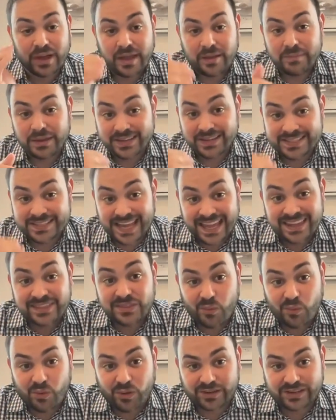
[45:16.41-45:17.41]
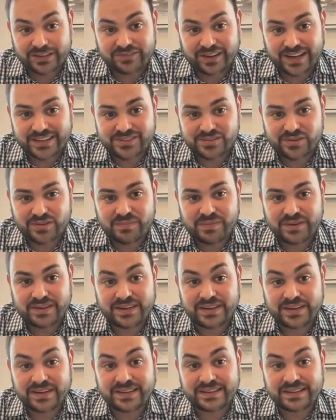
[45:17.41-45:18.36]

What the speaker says: because in the wall advisory opinion,